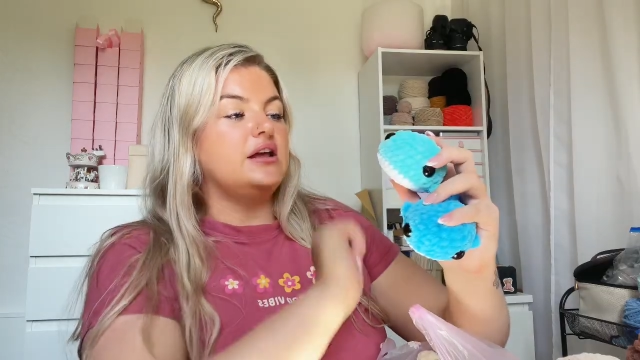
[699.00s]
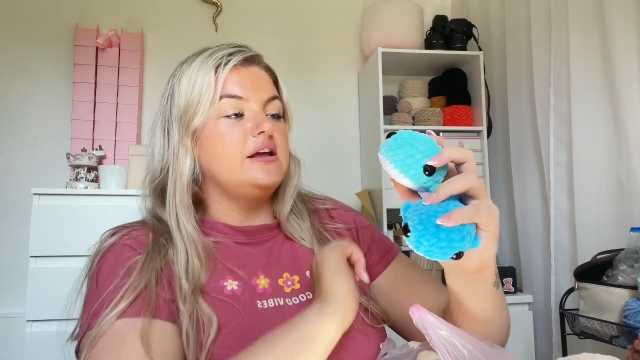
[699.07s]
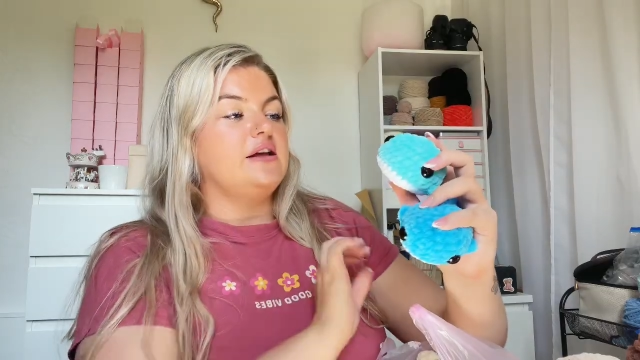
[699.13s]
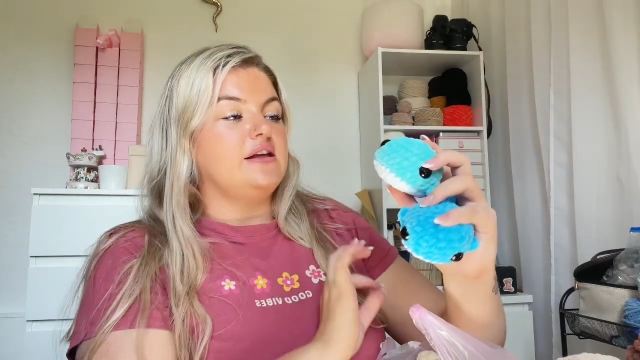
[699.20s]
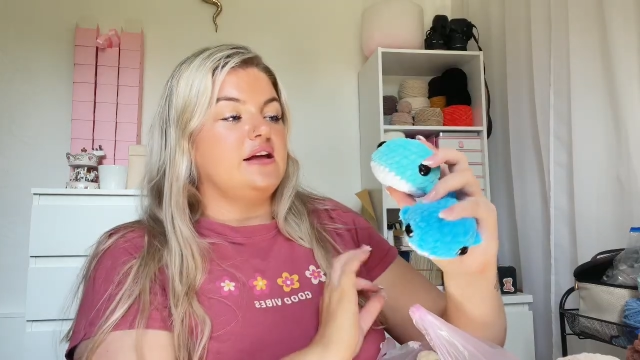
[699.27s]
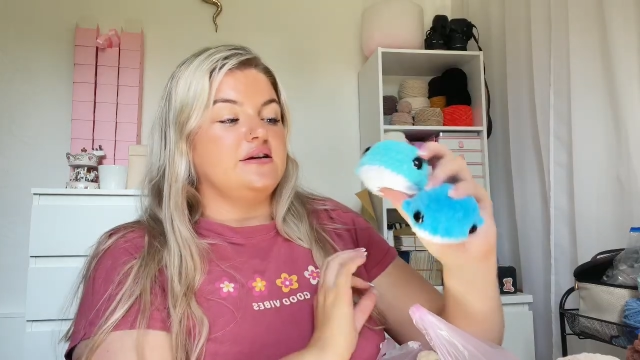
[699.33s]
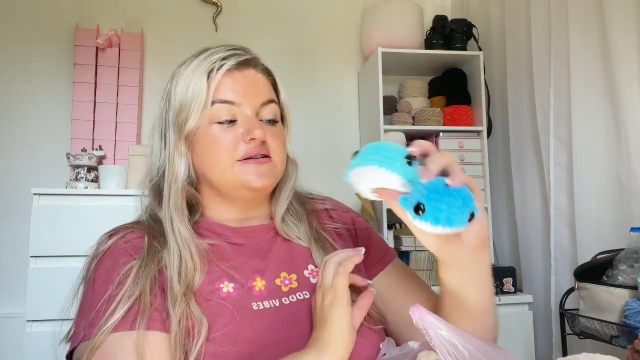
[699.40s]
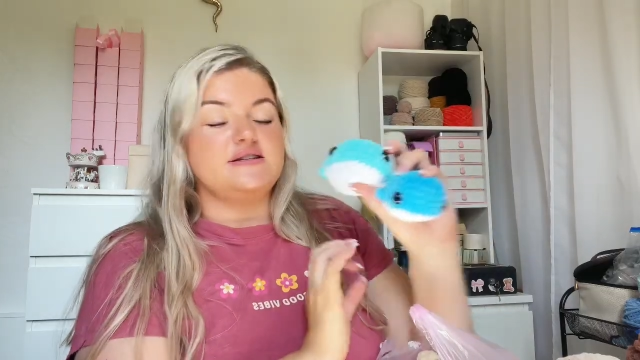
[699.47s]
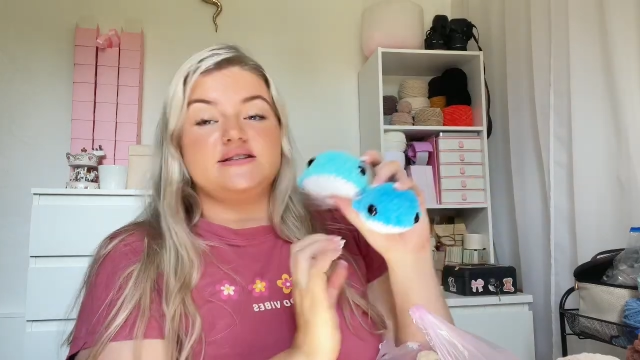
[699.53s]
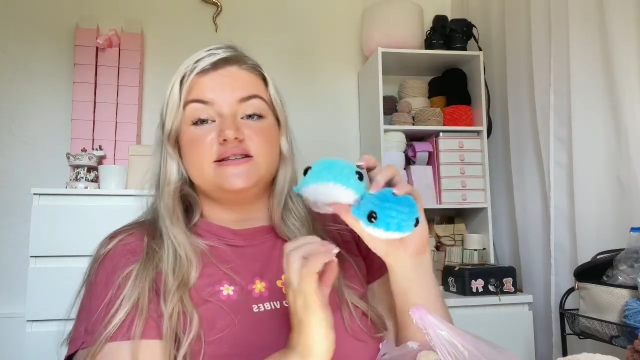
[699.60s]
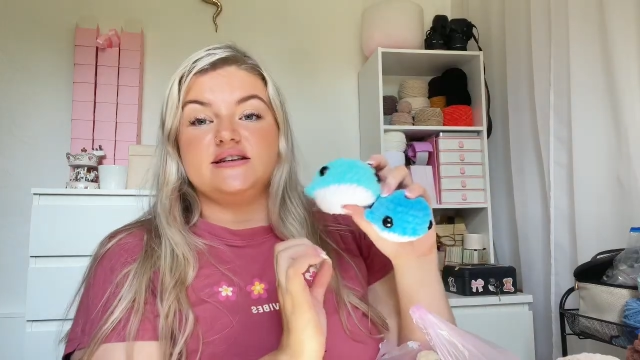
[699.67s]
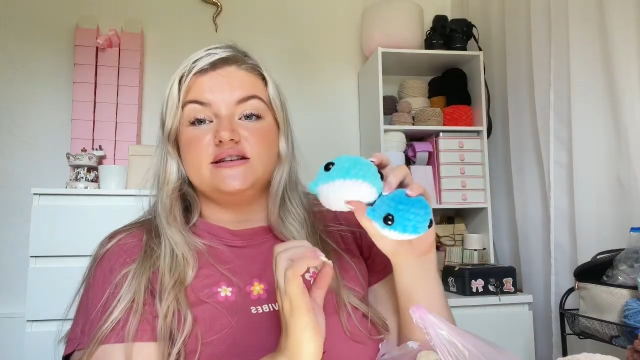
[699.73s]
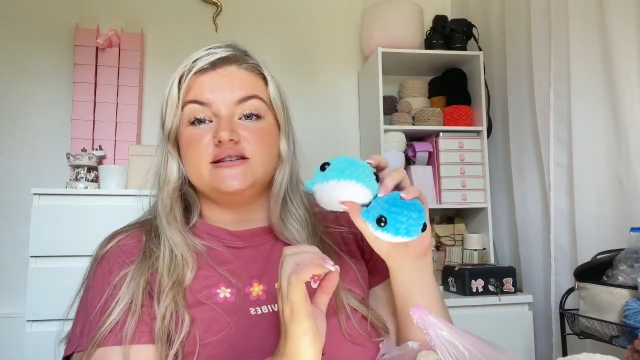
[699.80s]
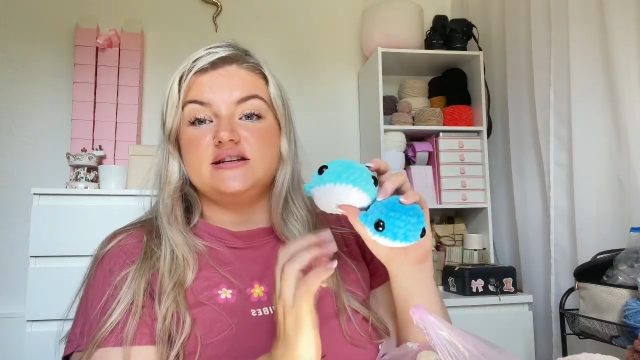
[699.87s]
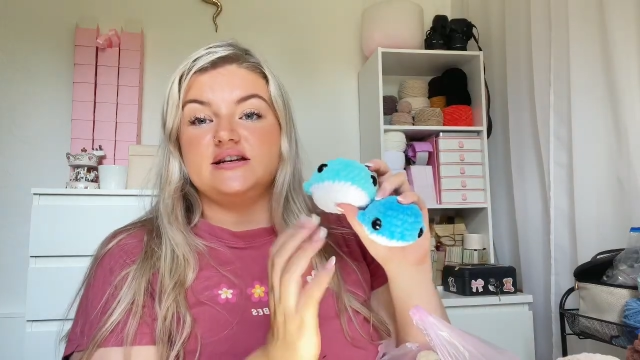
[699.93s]
yeah, I did
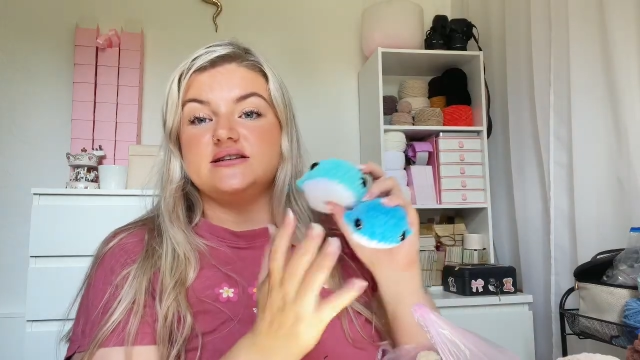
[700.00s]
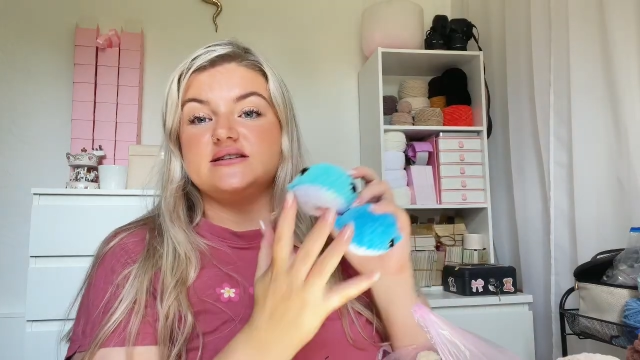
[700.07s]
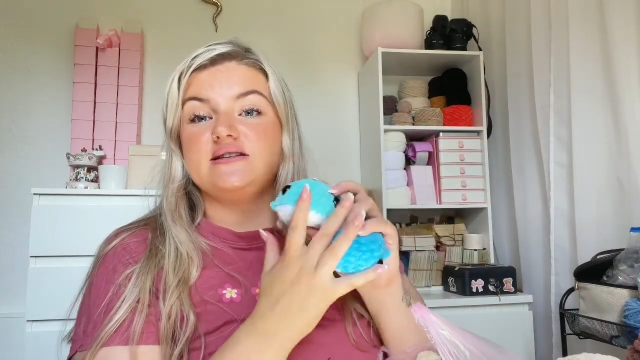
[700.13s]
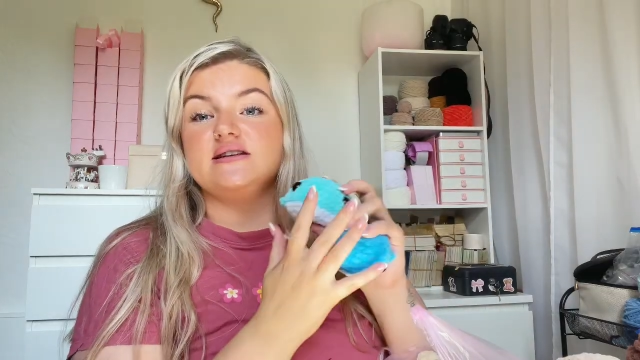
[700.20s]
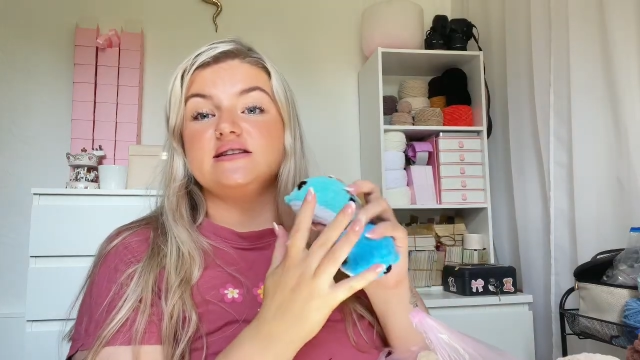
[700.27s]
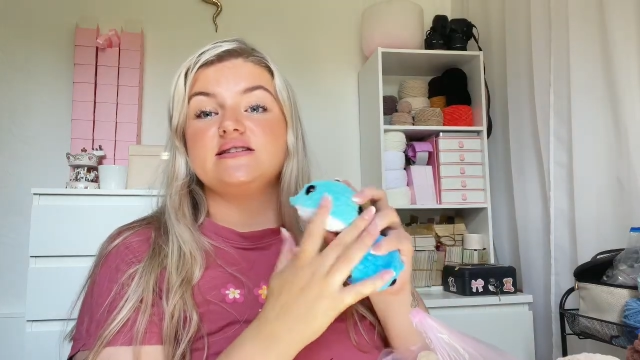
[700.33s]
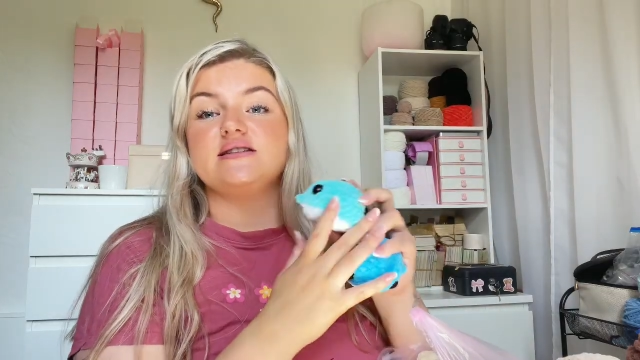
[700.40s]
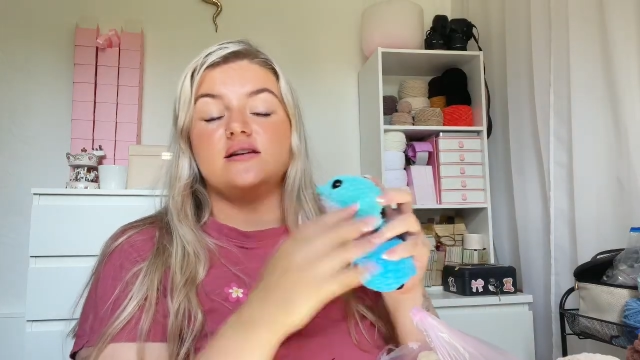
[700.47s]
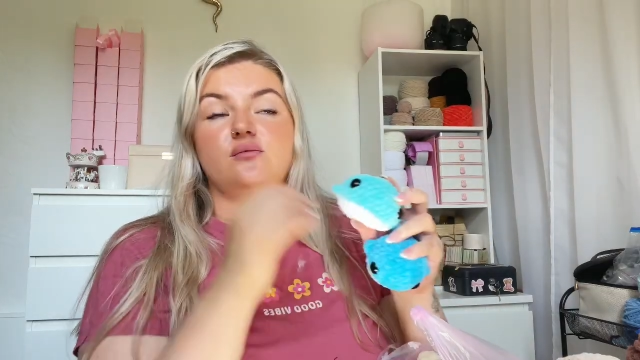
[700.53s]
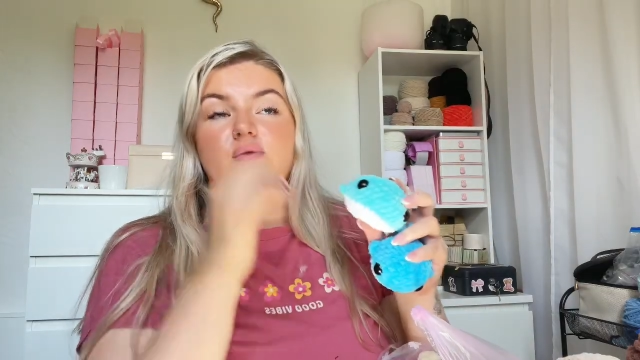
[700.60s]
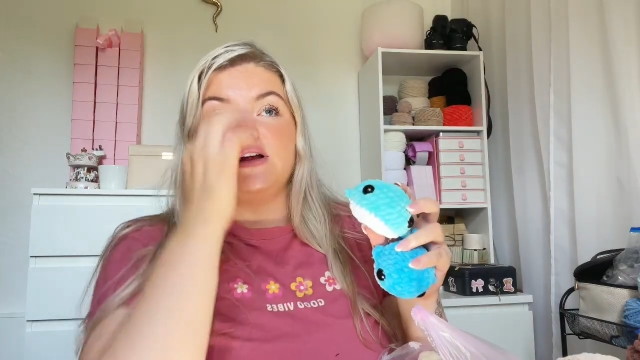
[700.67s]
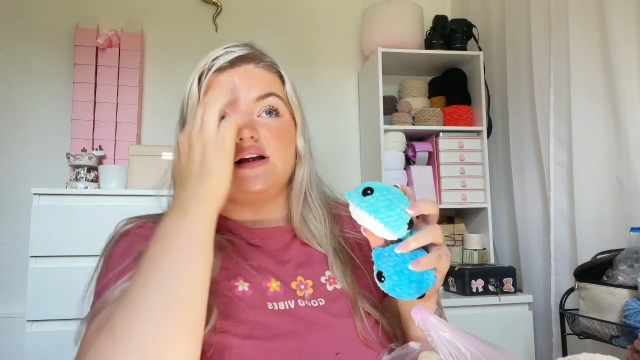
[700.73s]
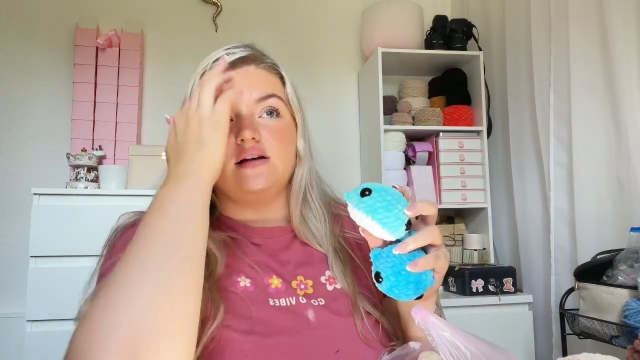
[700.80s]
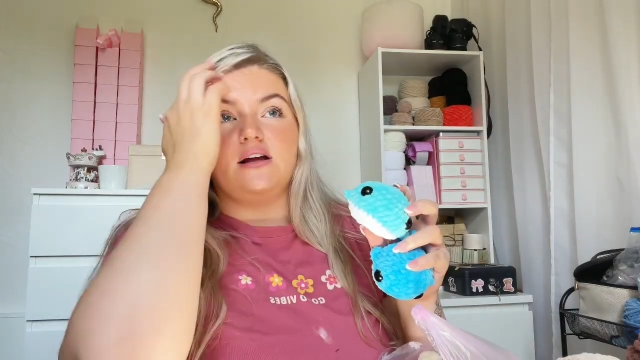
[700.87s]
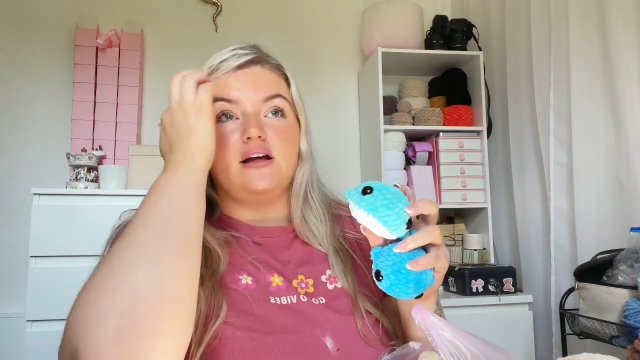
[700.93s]
6 of these. These sell
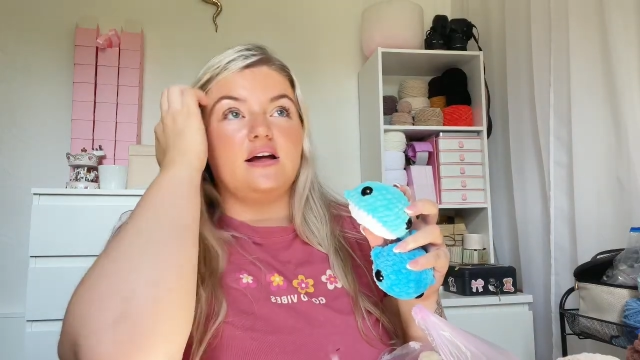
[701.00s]
well.